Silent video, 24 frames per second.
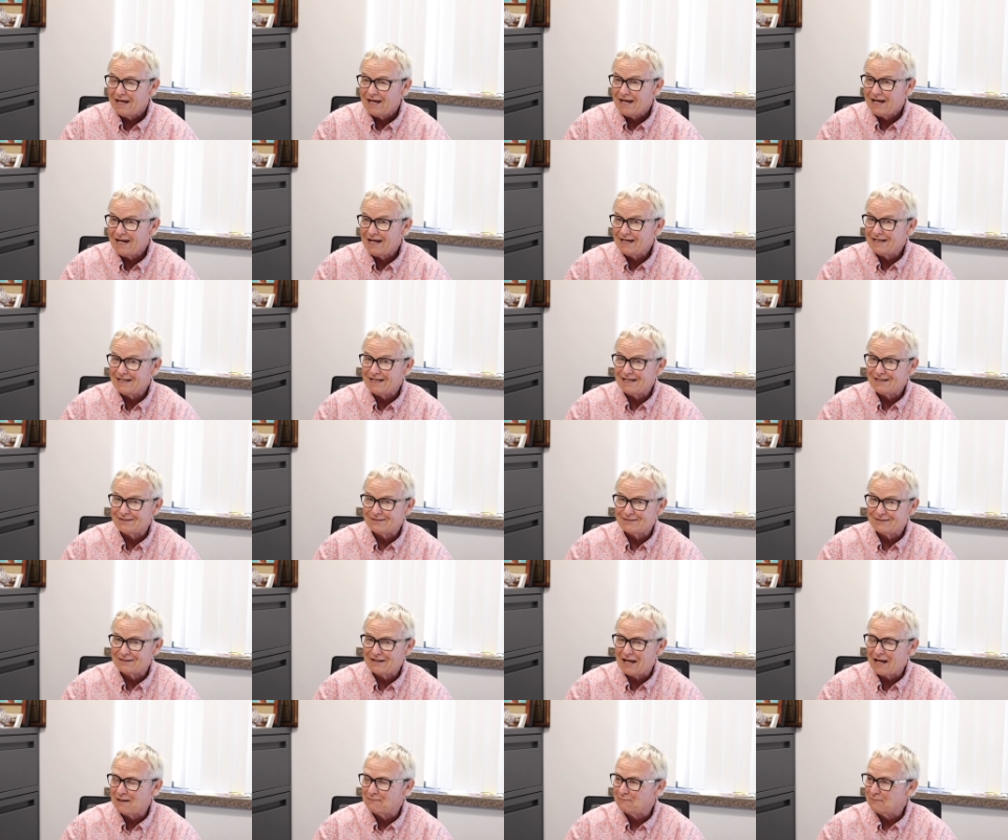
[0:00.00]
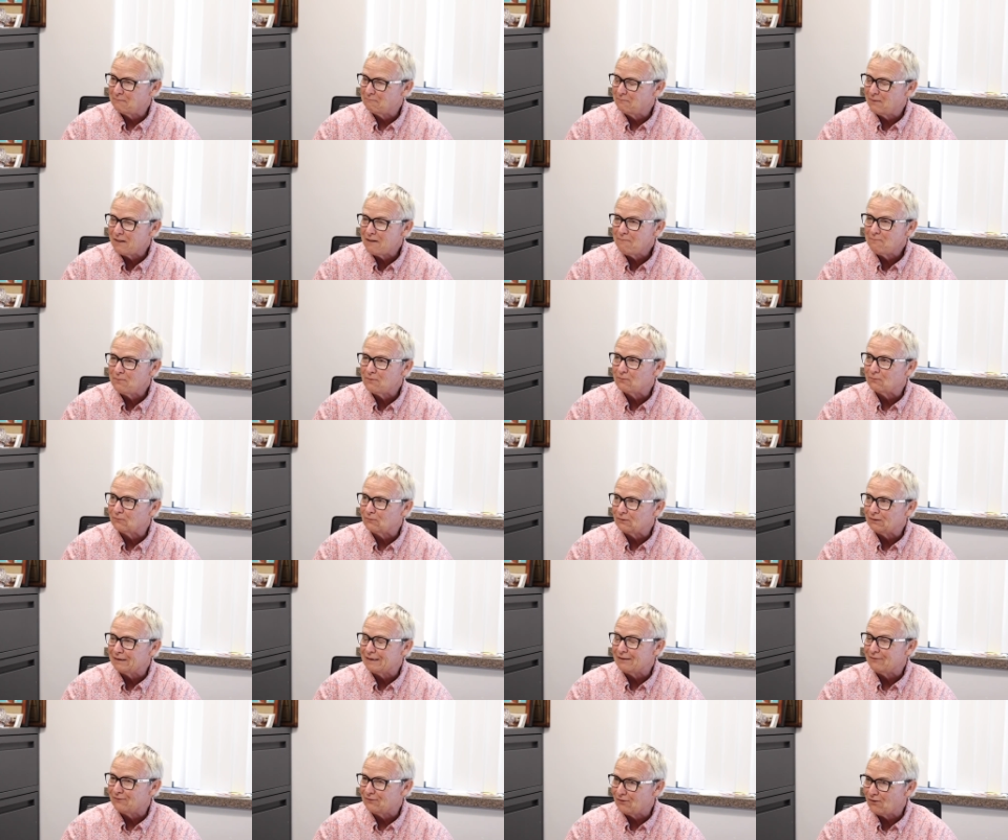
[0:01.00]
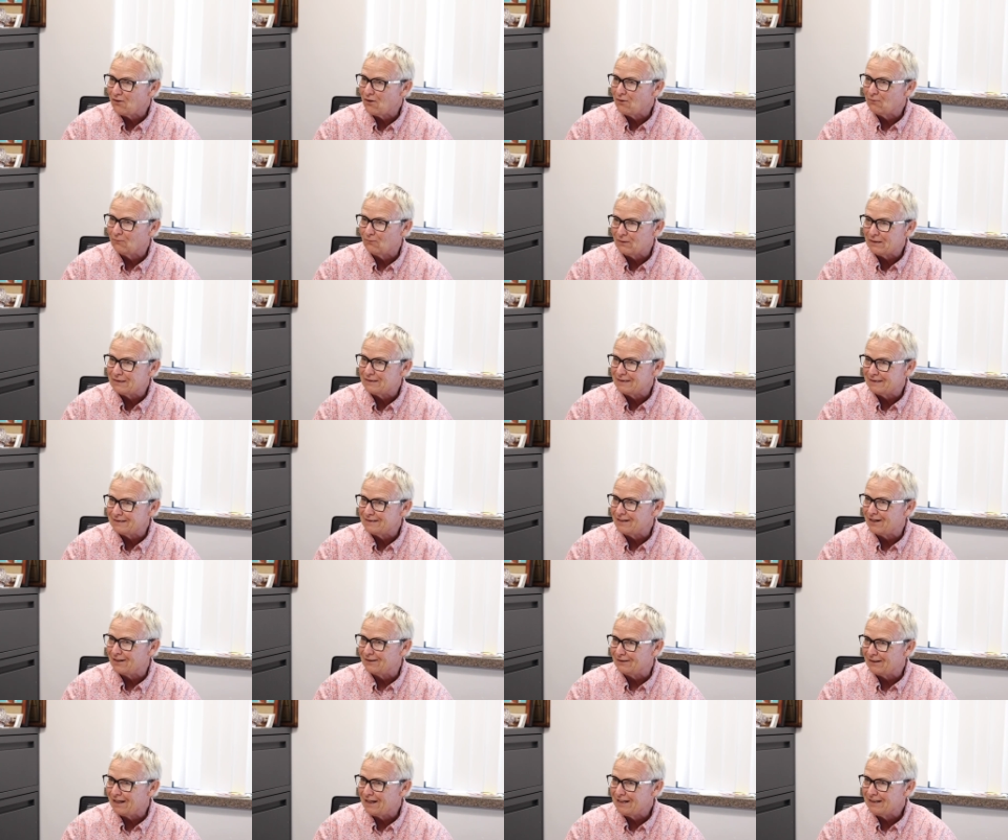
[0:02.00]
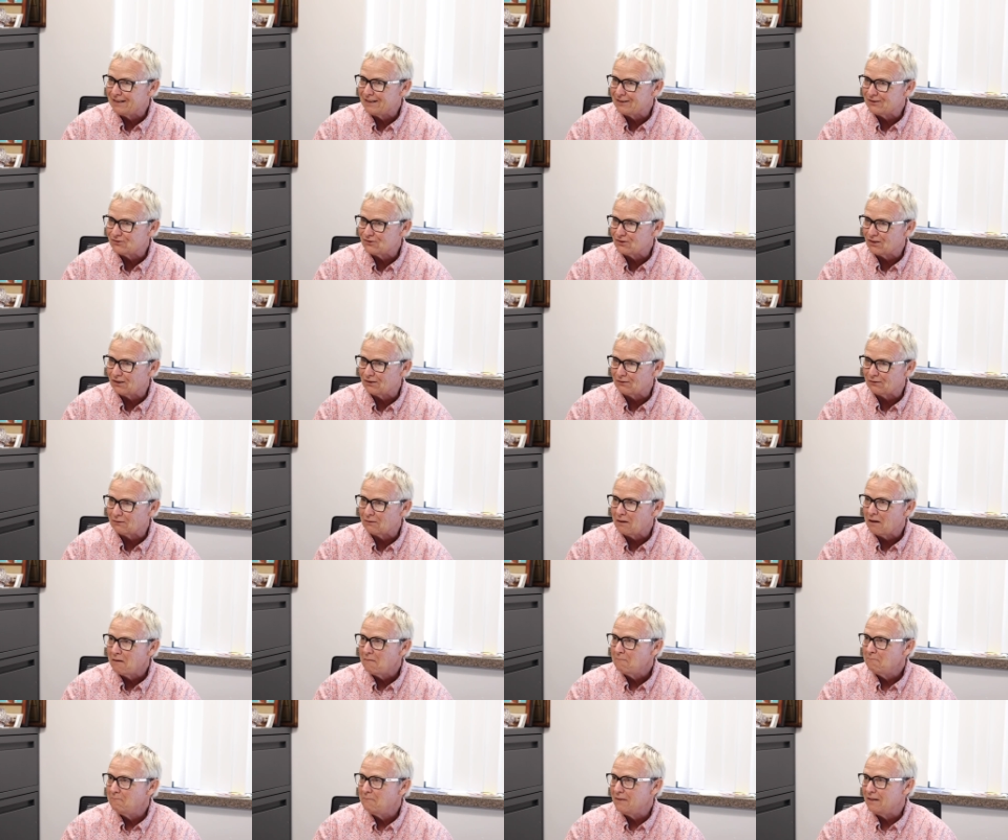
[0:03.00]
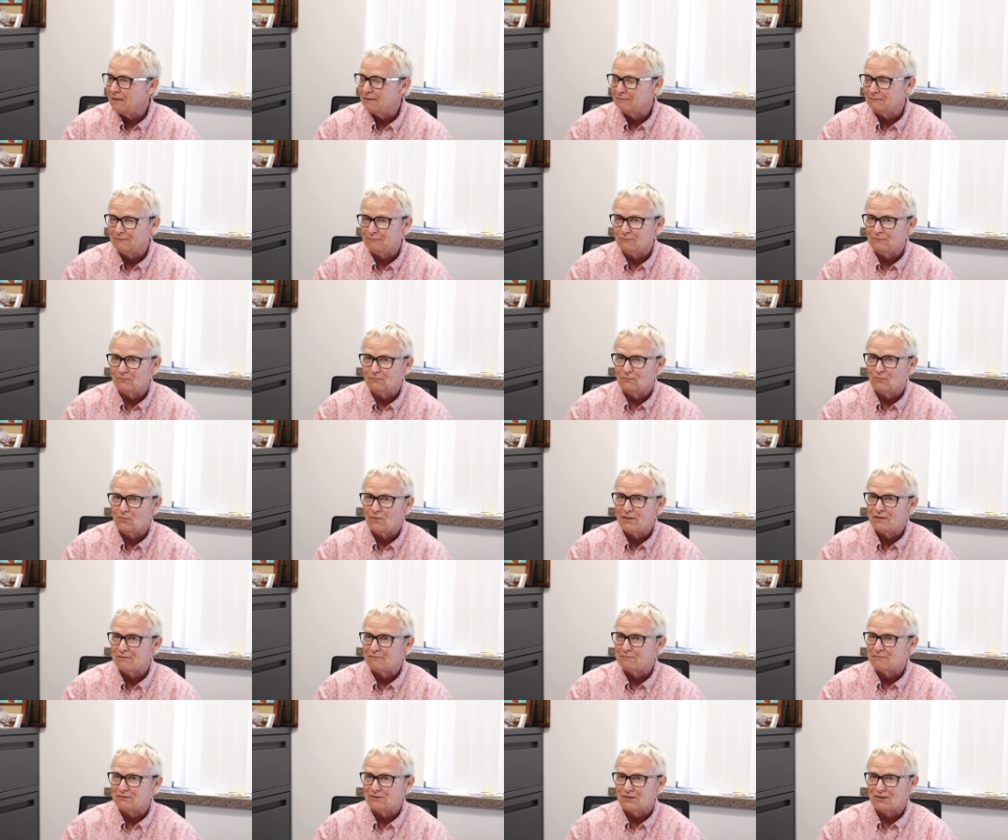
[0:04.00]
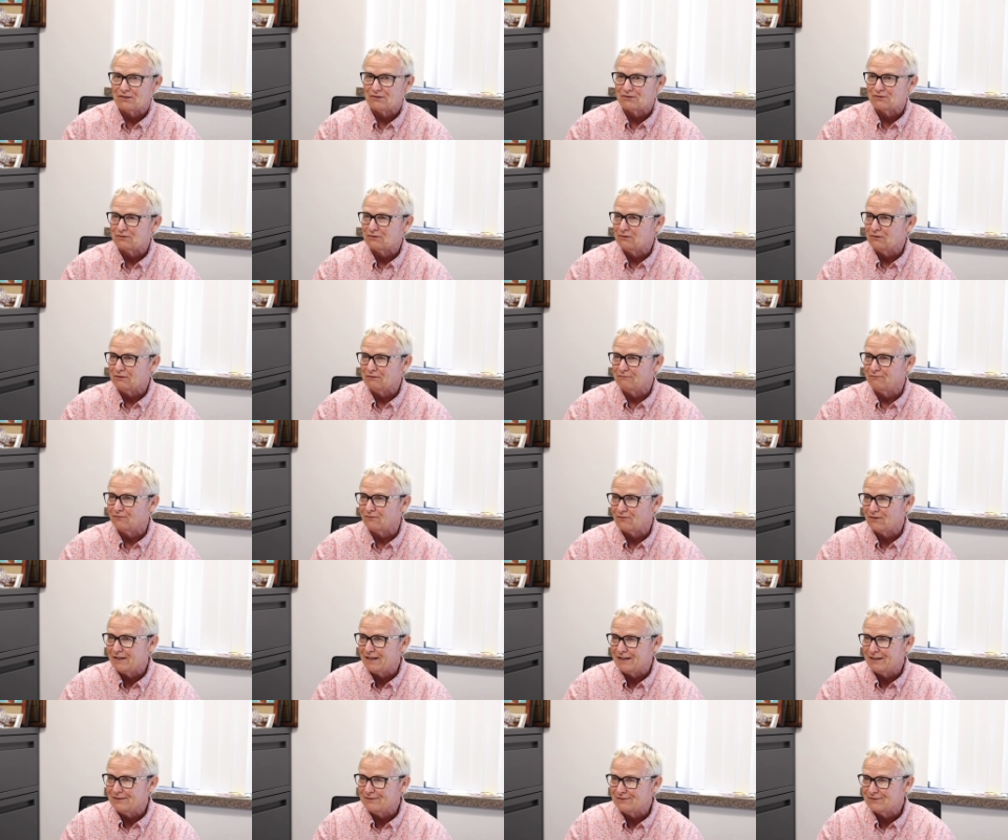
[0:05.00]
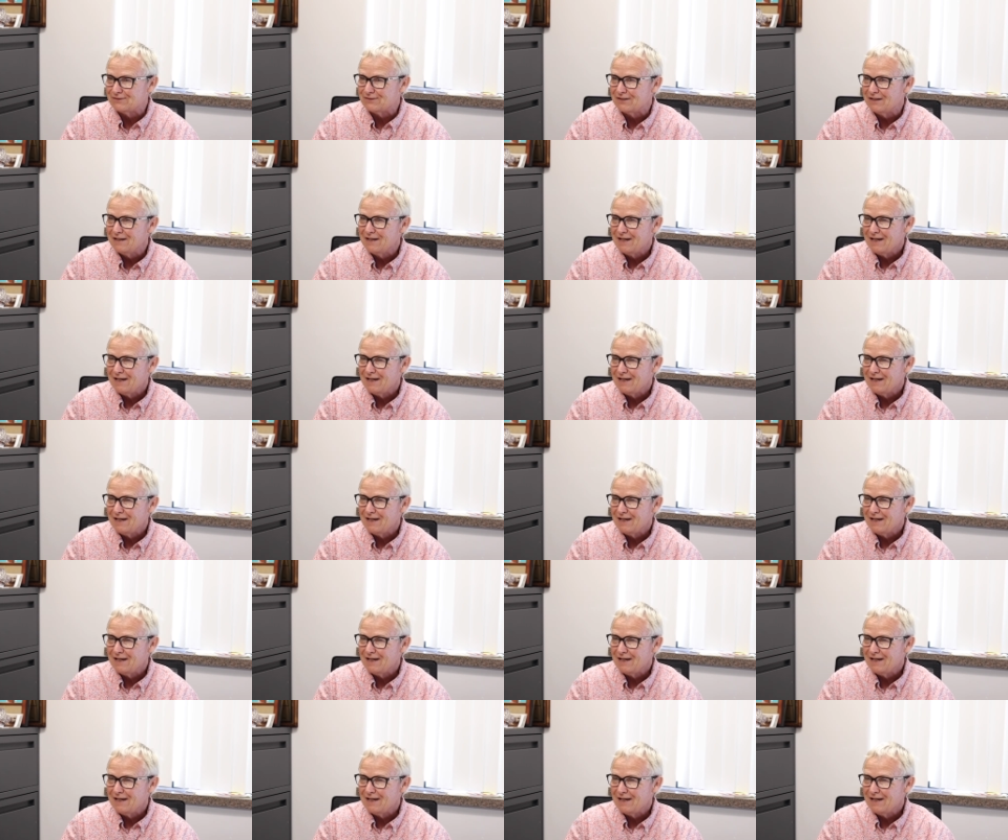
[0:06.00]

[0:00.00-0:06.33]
and people really thought we did not like each other, but we're just good friends.